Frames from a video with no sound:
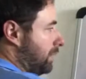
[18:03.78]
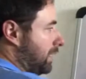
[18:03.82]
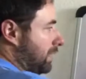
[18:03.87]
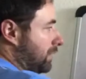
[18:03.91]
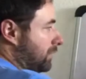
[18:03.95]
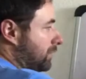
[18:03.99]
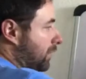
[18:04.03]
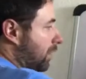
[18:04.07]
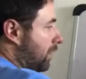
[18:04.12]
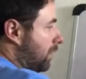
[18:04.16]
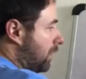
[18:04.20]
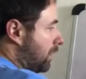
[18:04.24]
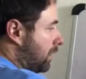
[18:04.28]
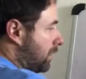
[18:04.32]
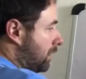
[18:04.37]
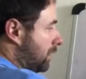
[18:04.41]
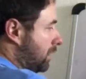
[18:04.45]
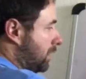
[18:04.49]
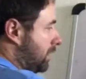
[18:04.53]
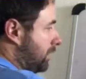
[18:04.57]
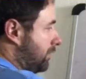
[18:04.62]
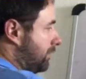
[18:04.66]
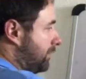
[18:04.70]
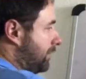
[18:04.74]
means
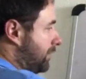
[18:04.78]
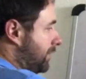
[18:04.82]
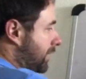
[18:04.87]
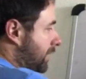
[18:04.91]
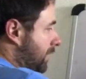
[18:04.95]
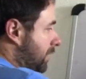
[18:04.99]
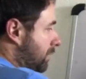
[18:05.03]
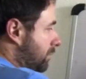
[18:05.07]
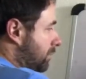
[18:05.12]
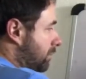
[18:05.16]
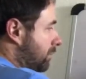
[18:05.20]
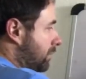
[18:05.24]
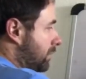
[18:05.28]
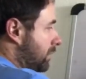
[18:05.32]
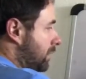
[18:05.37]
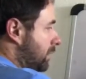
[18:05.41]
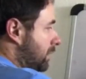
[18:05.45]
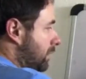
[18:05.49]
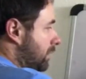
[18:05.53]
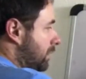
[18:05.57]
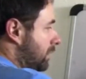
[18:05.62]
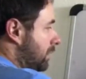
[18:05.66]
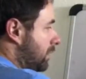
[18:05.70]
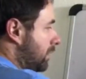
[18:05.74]
all of them,
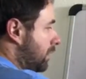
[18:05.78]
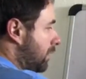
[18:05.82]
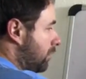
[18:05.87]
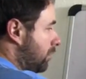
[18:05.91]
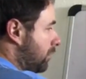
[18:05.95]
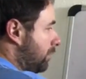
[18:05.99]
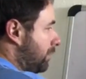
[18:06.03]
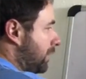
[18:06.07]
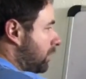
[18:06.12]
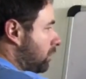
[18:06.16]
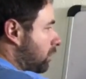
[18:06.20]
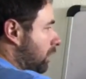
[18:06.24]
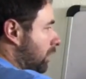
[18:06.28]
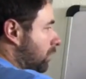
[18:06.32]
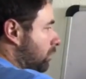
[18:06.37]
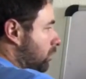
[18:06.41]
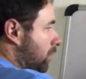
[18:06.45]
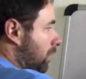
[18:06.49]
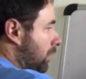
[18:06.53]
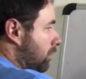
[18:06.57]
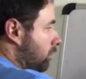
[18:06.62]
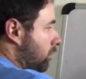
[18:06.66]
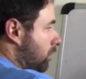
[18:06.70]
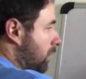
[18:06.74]
it'd be 1,
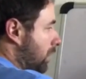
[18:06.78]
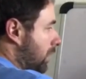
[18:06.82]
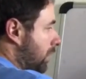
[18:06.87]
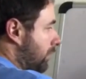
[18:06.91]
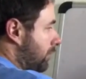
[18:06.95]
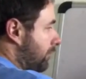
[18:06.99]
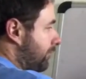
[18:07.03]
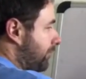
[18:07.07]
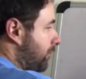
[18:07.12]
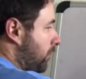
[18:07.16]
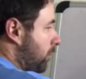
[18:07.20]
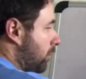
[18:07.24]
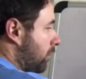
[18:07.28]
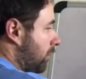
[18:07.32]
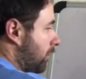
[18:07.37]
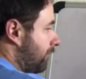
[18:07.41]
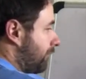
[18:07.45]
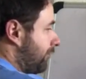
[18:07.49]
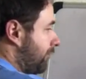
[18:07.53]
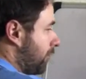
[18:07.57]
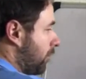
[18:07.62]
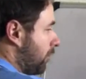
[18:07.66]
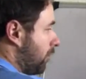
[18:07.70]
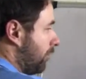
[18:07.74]
1, 1,
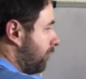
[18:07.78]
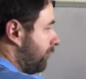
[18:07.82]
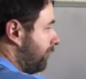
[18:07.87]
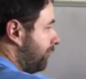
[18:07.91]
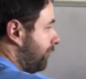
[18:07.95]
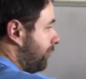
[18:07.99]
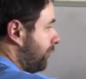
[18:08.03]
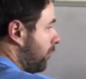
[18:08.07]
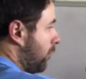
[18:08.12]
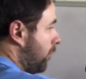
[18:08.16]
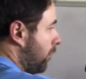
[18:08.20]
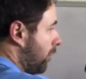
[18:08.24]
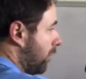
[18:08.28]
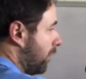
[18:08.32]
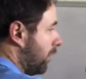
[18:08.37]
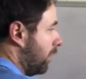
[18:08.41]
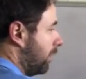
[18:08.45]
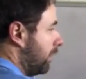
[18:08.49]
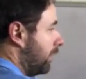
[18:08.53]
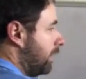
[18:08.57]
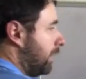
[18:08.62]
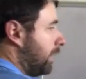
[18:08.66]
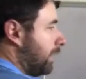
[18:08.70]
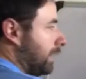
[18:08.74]
4, 4,
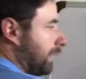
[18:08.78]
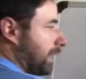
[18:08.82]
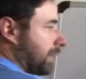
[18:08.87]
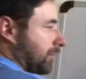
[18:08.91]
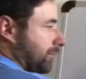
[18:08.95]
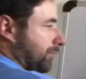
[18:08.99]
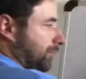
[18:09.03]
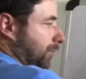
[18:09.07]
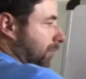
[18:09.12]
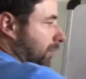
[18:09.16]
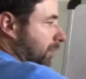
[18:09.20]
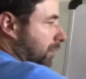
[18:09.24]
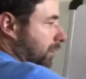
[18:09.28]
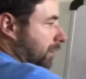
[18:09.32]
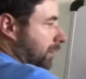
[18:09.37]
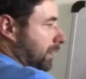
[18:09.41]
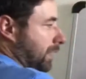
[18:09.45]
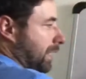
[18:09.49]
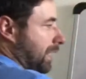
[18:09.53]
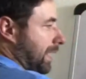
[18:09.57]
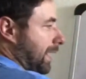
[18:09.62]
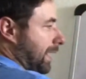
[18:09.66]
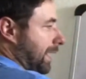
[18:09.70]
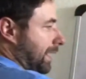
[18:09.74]
4, as
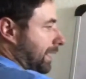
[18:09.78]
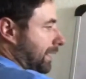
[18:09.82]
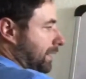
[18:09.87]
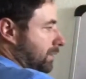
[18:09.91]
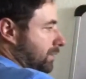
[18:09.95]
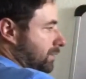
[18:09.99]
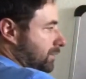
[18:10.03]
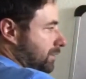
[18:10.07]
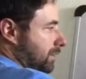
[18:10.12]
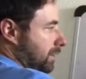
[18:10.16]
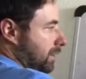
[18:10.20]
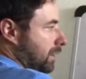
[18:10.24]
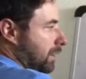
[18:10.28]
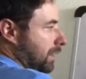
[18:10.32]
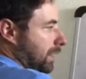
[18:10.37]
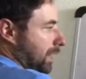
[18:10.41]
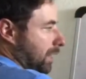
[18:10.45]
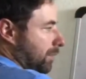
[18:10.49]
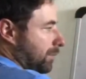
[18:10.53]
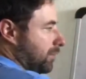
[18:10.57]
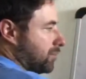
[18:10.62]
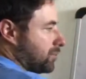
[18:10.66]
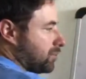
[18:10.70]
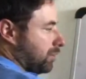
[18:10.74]
far as
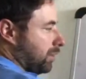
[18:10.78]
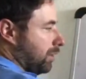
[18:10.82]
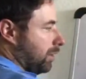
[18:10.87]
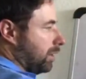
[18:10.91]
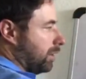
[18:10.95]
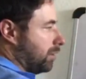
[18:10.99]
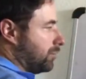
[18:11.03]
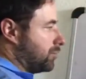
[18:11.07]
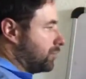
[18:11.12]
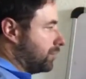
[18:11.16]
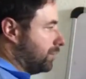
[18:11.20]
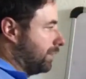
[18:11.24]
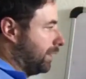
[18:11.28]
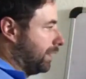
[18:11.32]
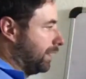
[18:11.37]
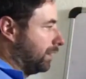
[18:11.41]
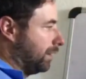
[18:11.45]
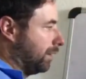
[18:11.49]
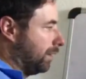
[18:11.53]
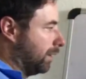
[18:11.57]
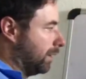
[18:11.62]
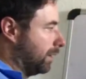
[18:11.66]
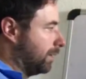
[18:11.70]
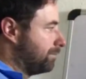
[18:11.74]
how much larger they
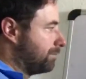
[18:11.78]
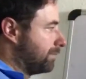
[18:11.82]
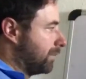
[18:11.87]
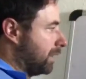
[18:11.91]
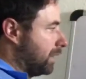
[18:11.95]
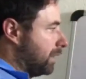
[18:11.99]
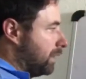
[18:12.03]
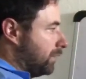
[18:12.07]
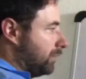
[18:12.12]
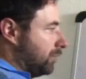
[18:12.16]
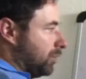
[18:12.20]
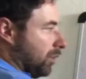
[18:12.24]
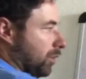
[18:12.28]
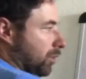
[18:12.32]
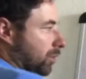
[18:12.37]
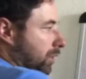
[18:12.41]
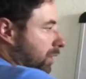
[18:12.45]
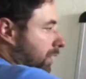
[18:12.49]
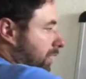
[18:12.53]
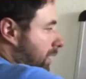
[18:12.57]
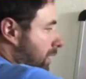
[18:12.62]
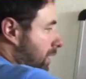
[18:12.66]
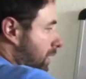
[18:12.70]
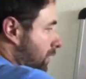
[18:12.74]
are.
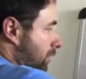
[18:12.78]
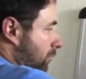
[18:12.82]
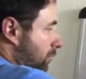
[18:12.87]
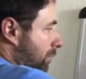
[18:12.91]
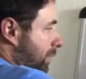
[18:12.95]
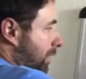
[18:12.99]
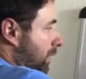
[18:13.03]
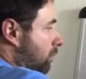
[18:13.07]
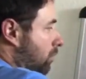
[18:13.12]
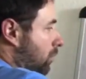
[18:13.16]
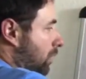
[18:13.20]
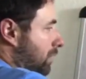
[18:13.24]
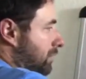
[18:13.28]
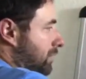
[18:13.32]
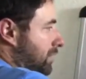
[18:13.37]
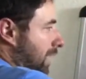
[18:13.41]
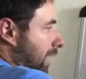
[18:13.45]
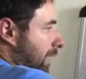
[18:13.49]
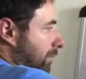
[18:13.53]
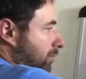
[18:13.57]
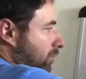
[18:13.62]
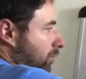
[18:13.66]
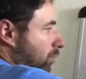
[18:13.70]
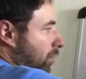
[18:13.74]
So it would be 1
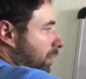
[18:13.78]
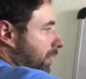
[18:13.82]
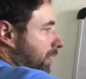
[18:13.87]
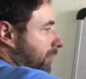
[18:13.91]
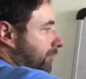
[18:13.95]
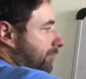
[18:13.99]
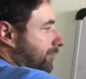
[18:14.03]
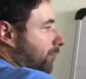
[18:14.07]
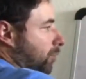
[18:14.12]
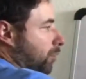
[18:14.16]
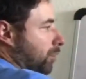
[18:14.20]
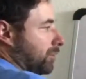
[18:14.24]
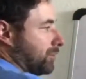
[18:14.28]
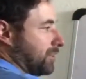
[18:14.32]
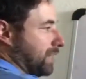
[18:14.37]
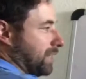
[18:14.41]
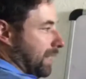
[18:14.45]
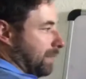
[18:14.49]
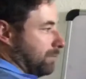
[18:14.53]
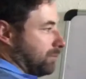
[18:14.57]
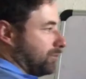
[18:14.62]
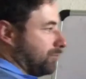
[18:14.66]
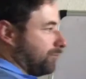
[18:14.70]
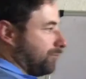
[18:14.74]
times 1 and 4
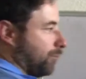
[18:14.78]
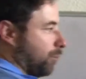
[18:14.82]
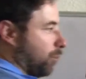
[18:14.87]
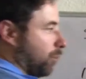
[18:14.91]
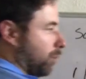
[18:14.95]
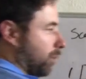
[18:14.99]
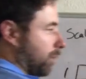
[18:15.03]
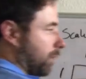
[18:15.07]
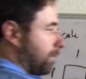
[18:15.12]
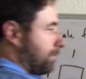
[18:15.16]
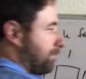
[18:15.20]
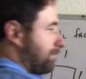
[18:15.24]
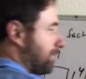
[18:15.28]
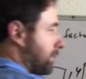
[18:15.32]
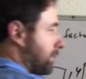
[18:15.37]
times 4.